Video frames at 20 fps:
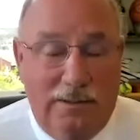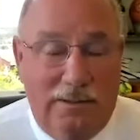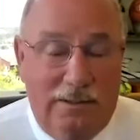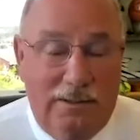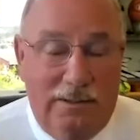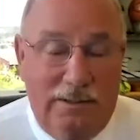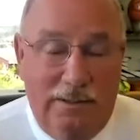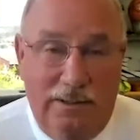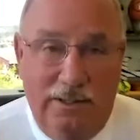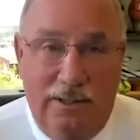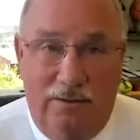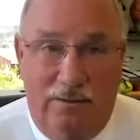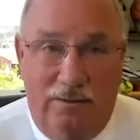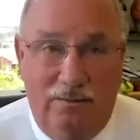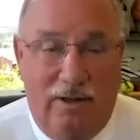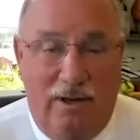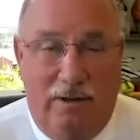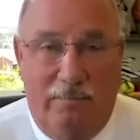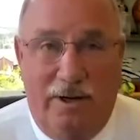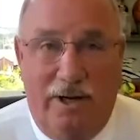you know,
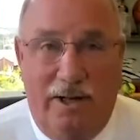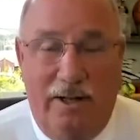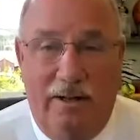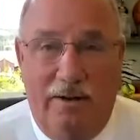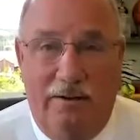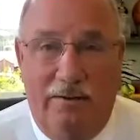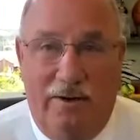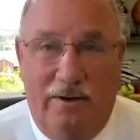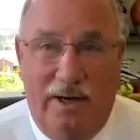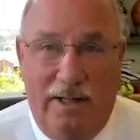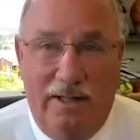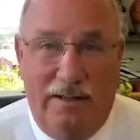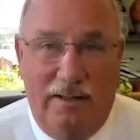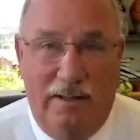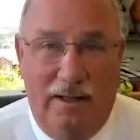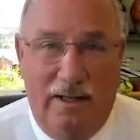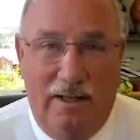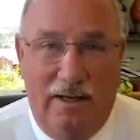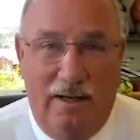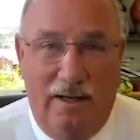coming in or
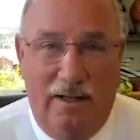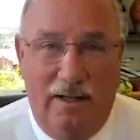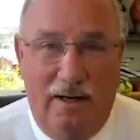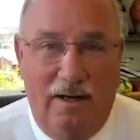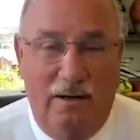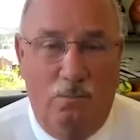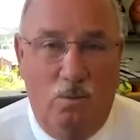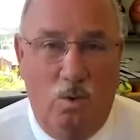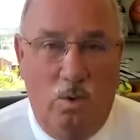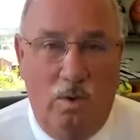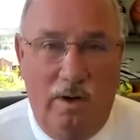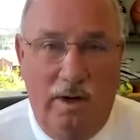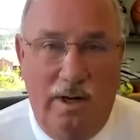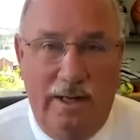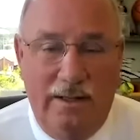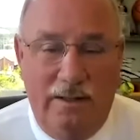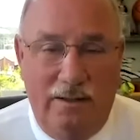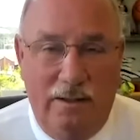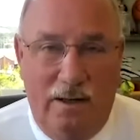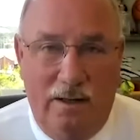anything. And the more I
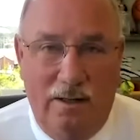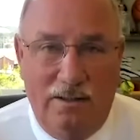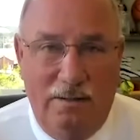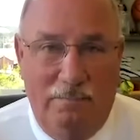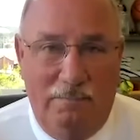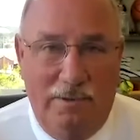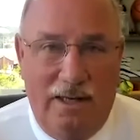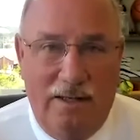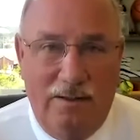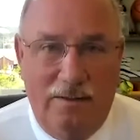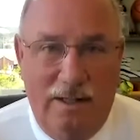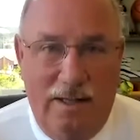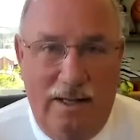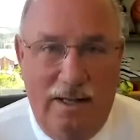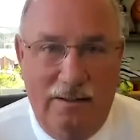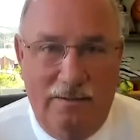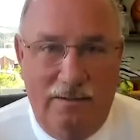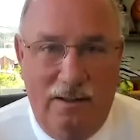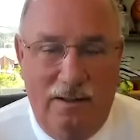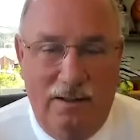talked about that,
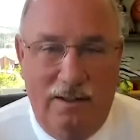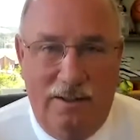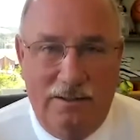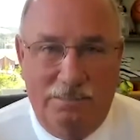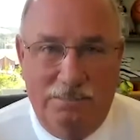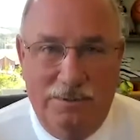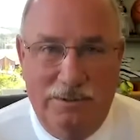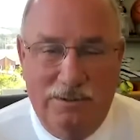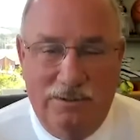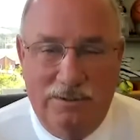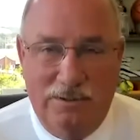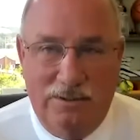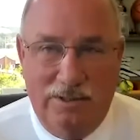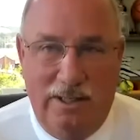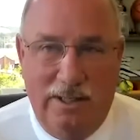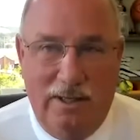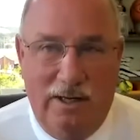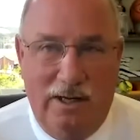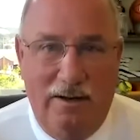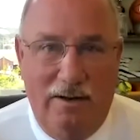the less business I
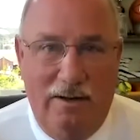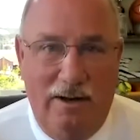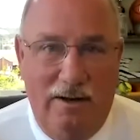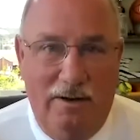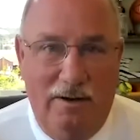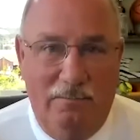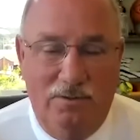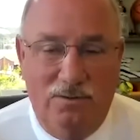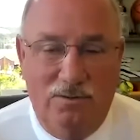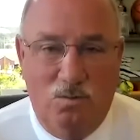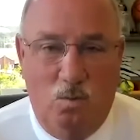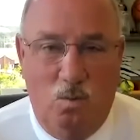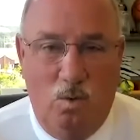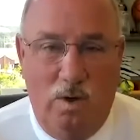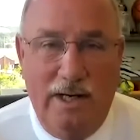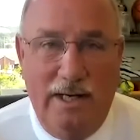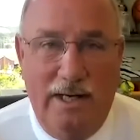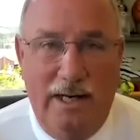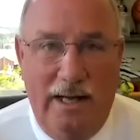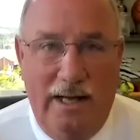got. And then it was
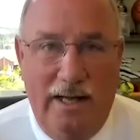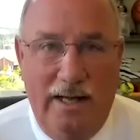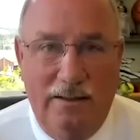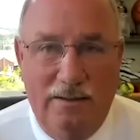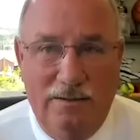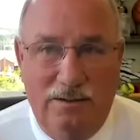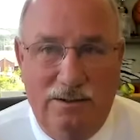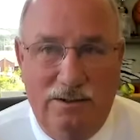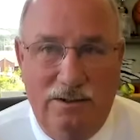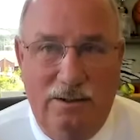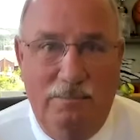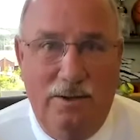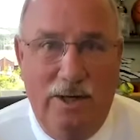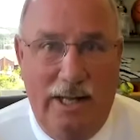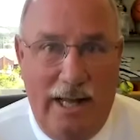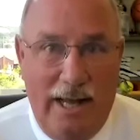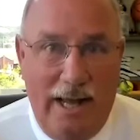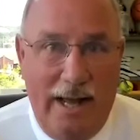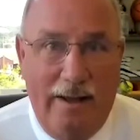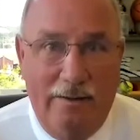one day somebody
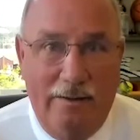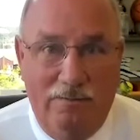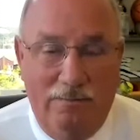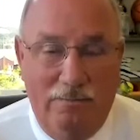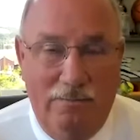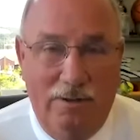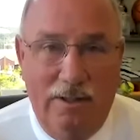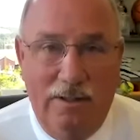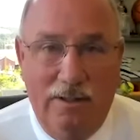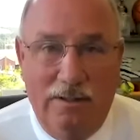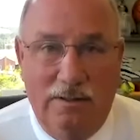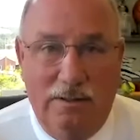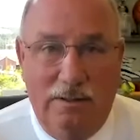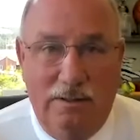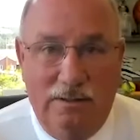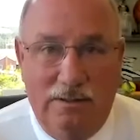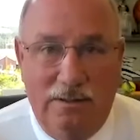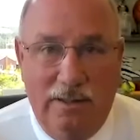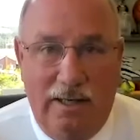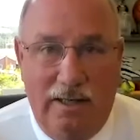asked me,
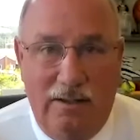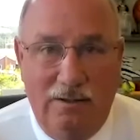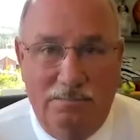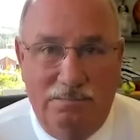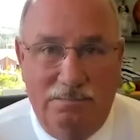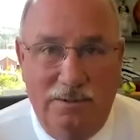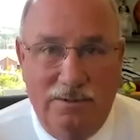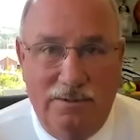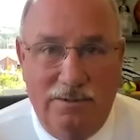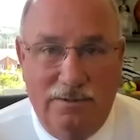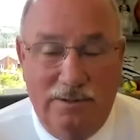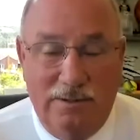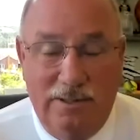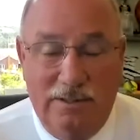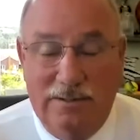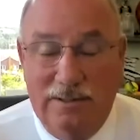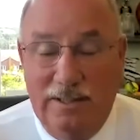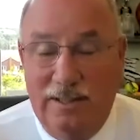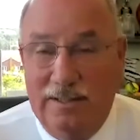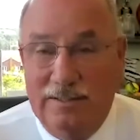said, how's business? I
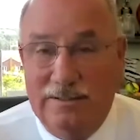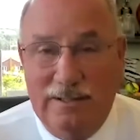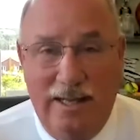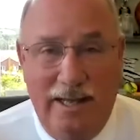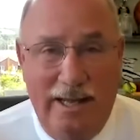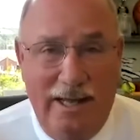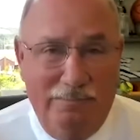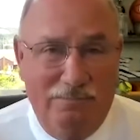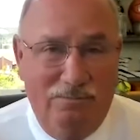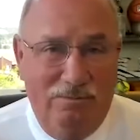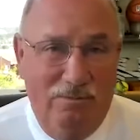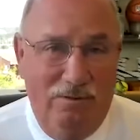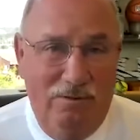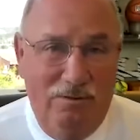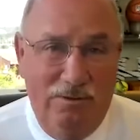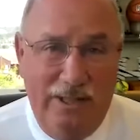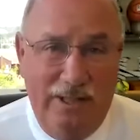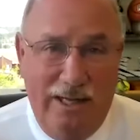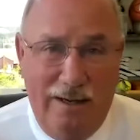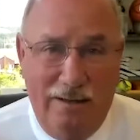said, it's
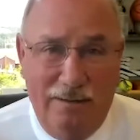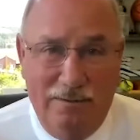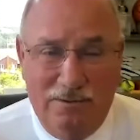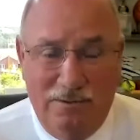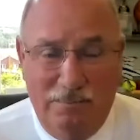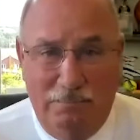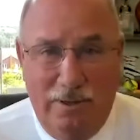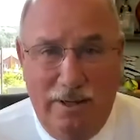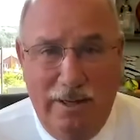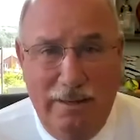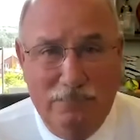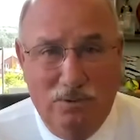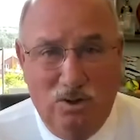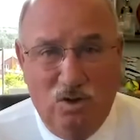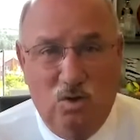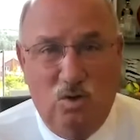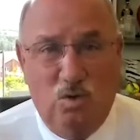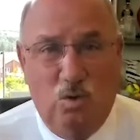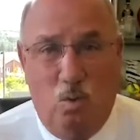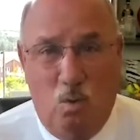absolutely awesome. I'm
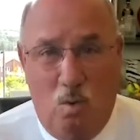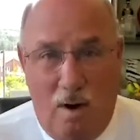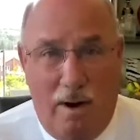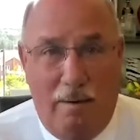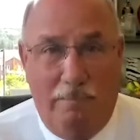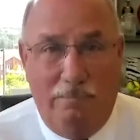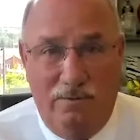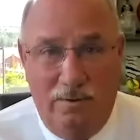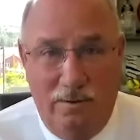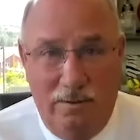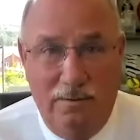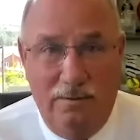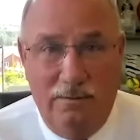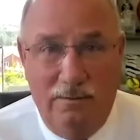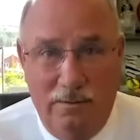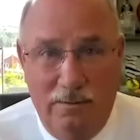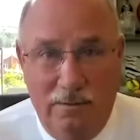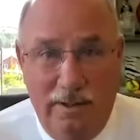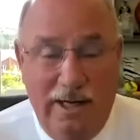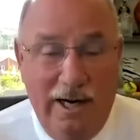swamped.
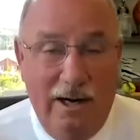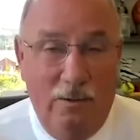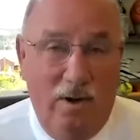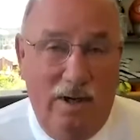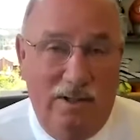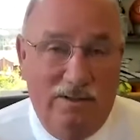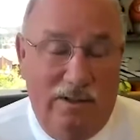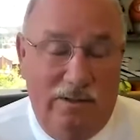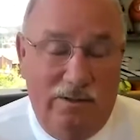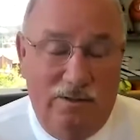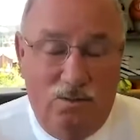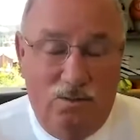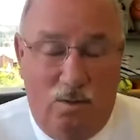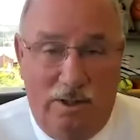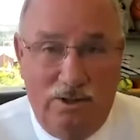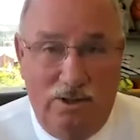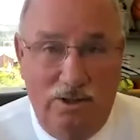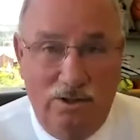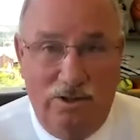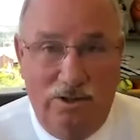And I was
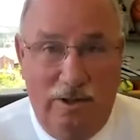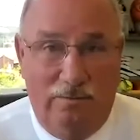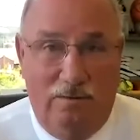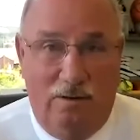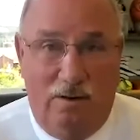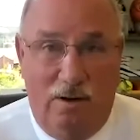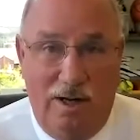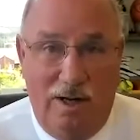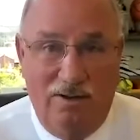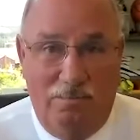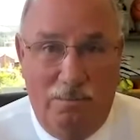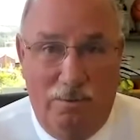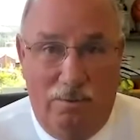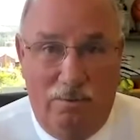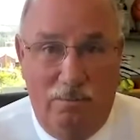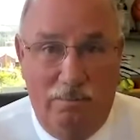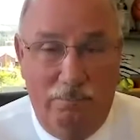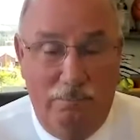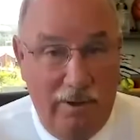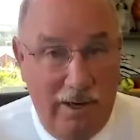watching General Hospital,
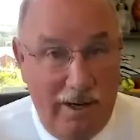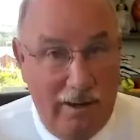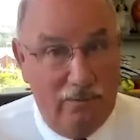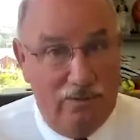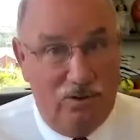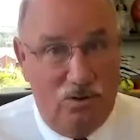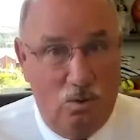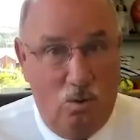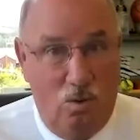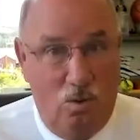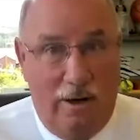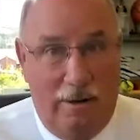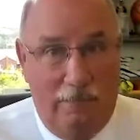but I was swamped,